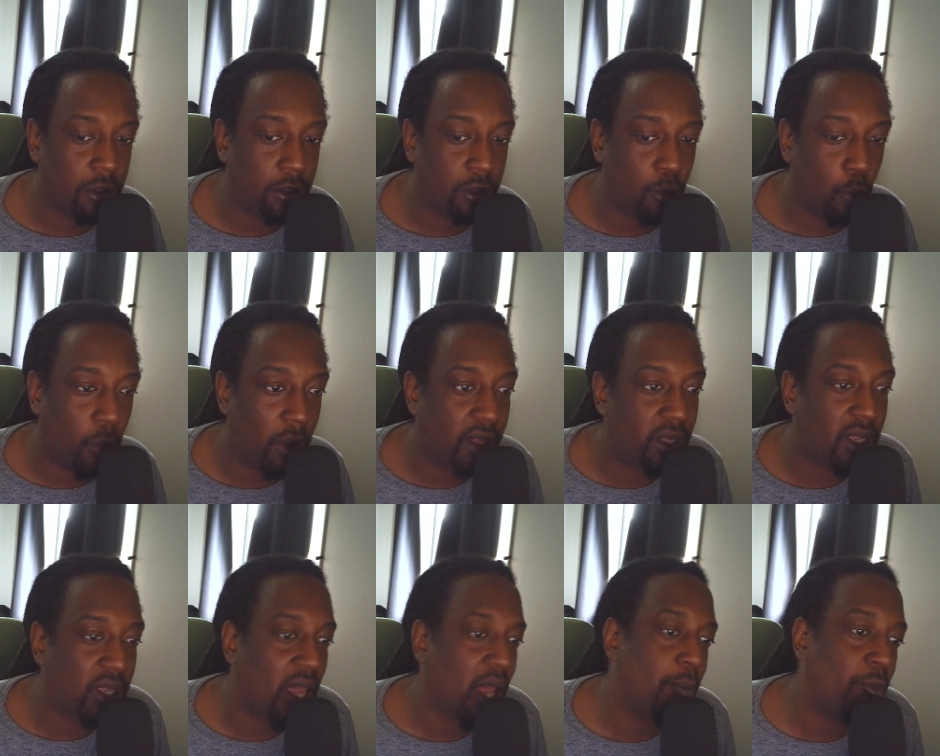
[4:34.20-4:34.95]
way
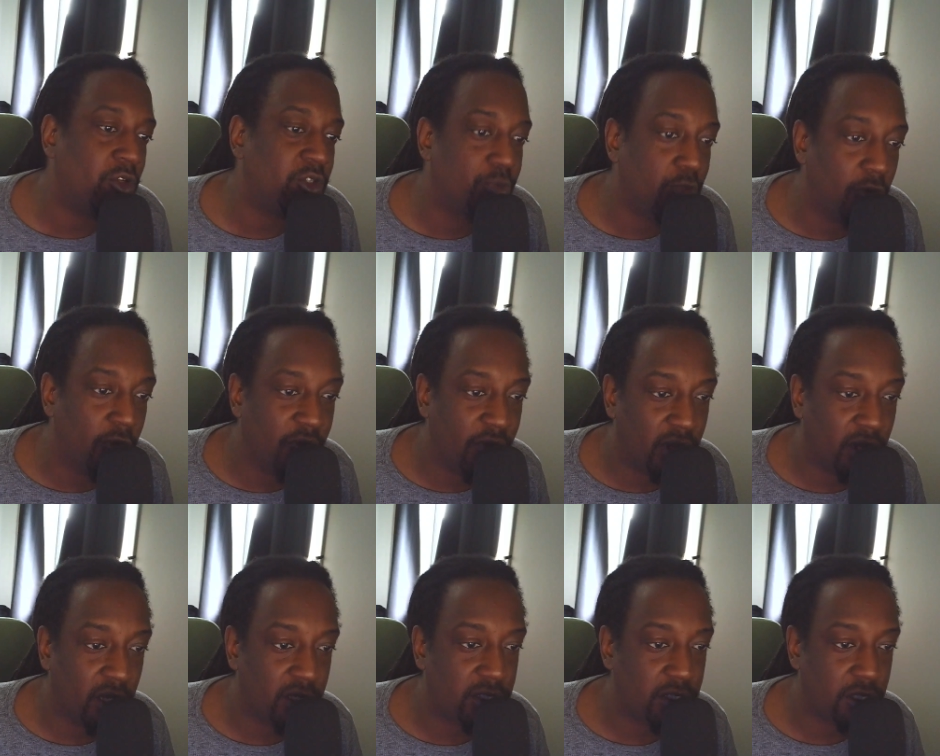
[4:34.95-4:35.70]
the game was
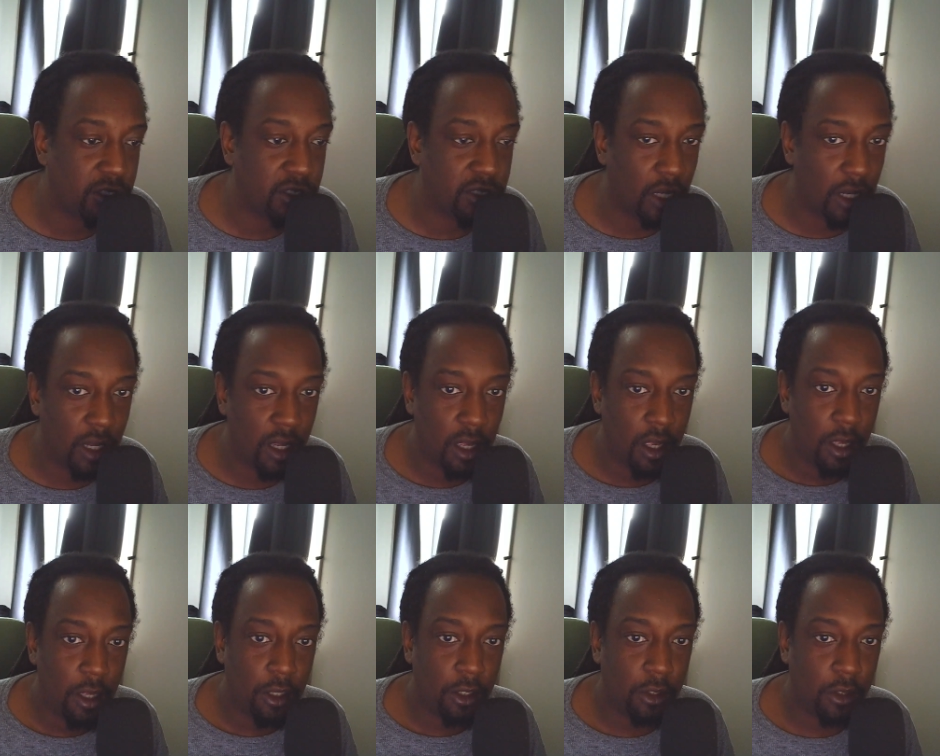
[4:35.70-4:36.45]
moving. Let's just say,
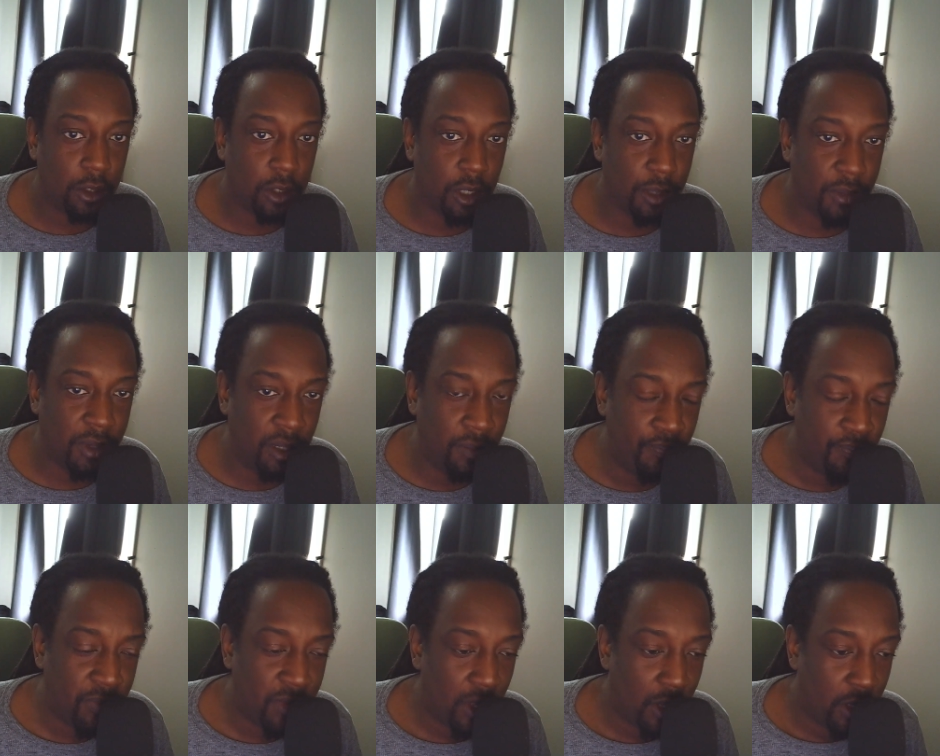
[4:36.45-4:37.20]
you know what I
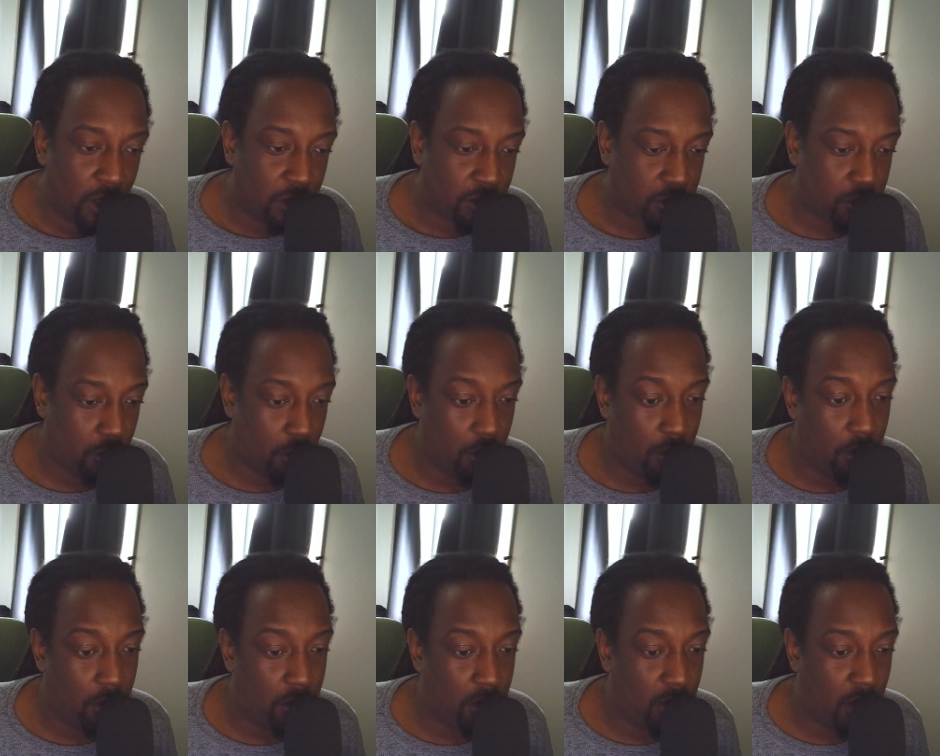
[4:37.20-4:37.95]
mean.
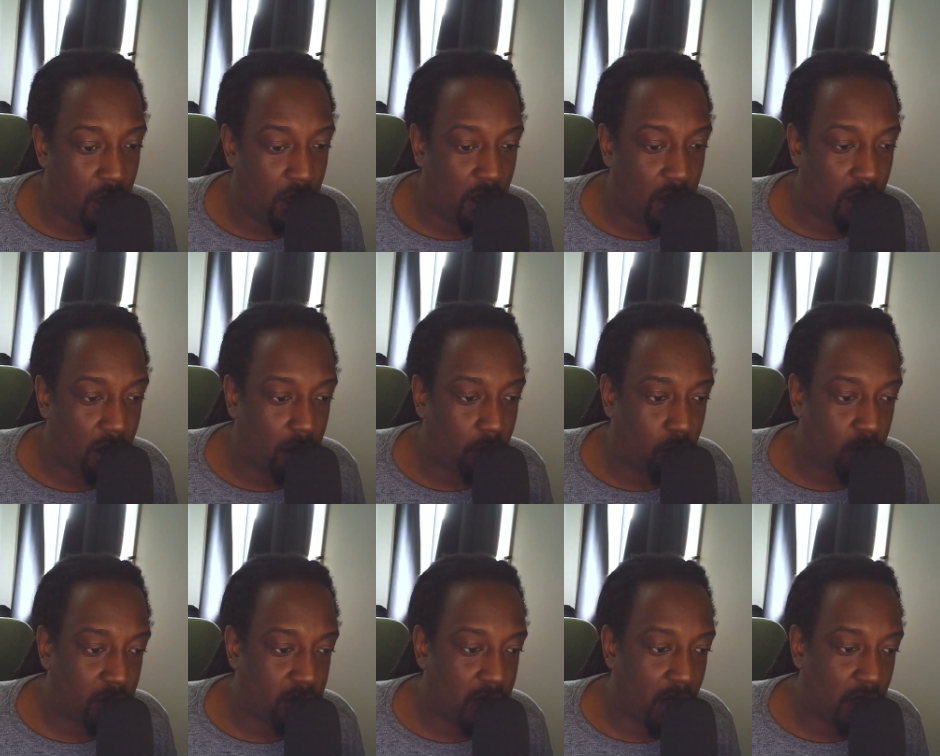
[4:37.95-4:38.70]
So, like,
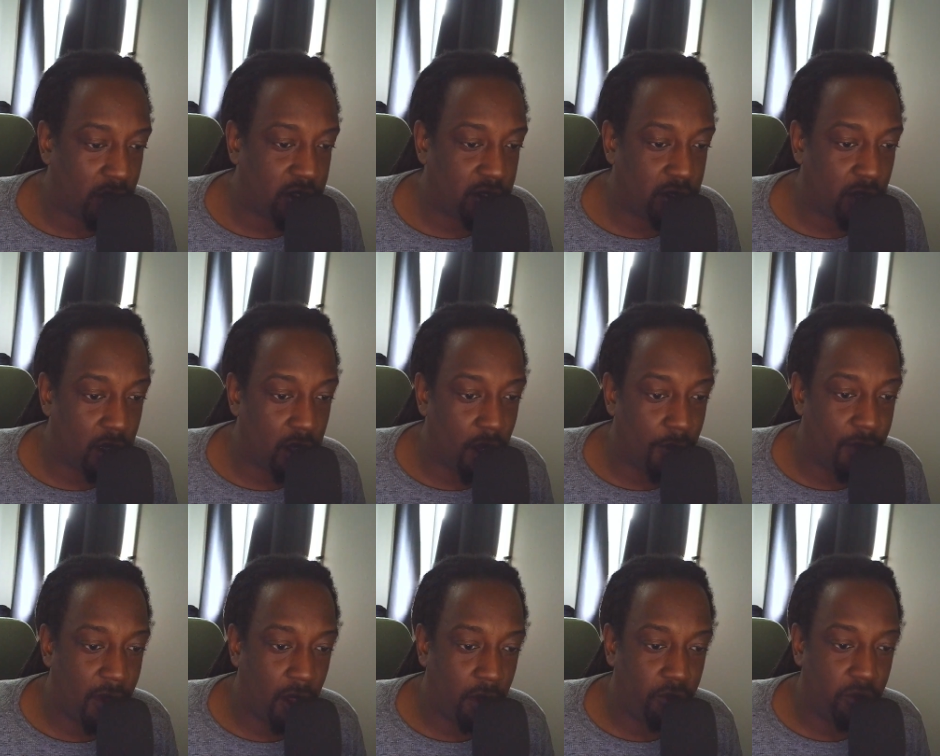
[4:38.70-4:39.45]
with that said,
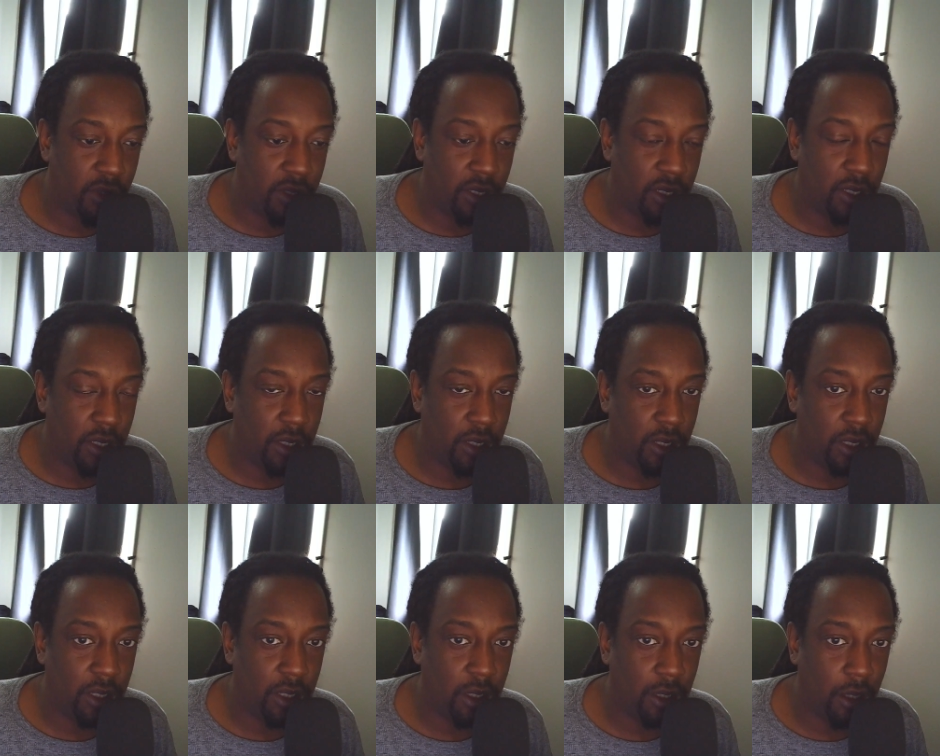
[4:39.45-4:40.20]
I'm not
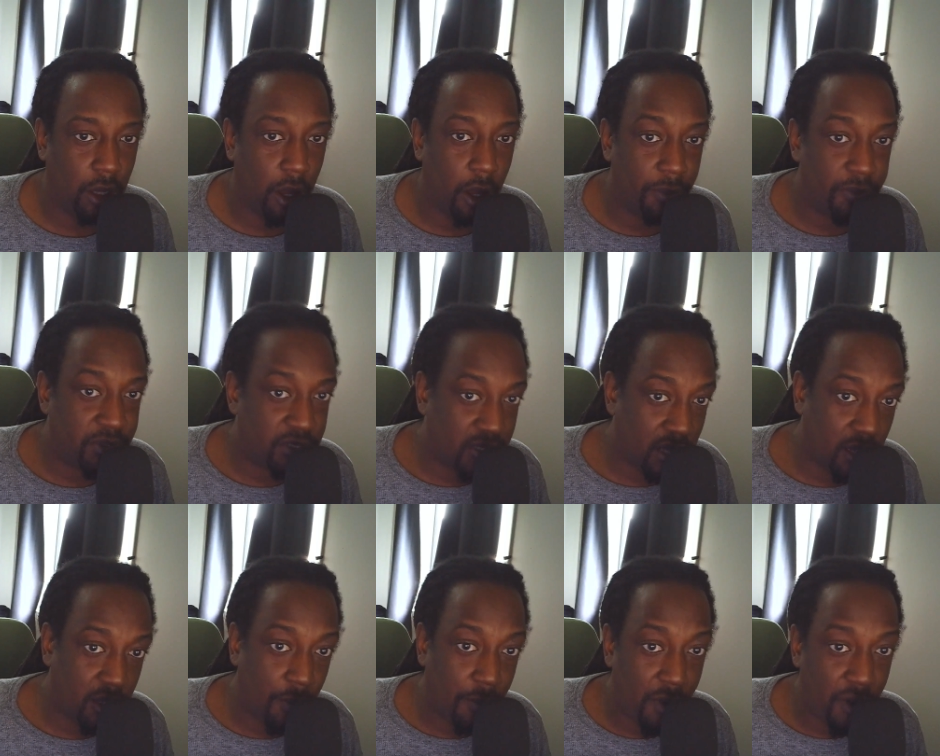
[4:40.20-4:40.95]
really
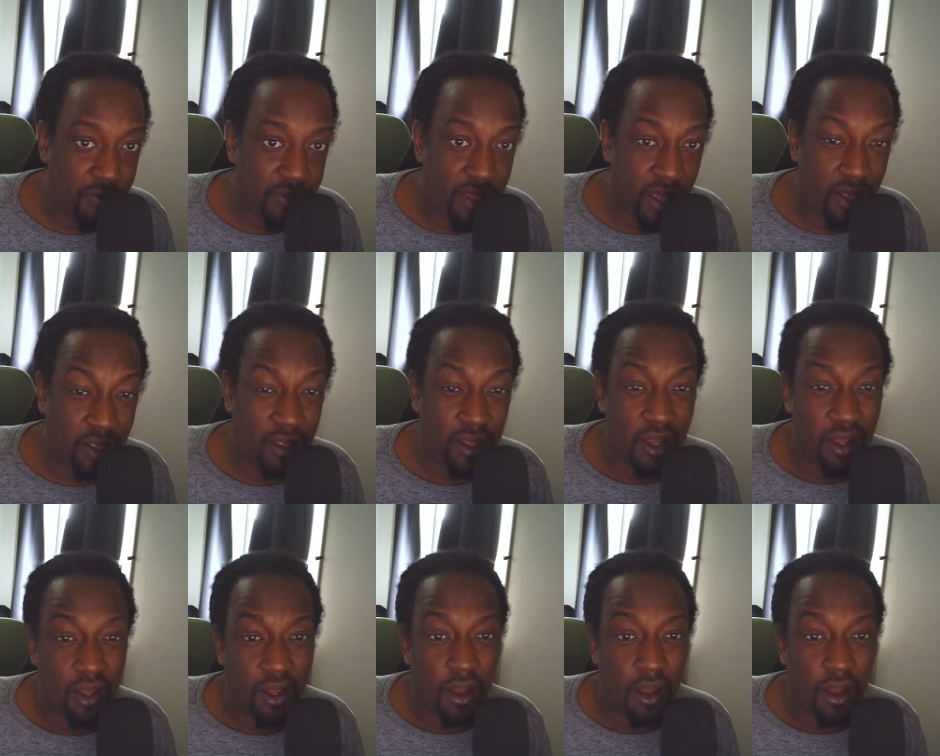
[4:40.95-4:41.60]
upset about that.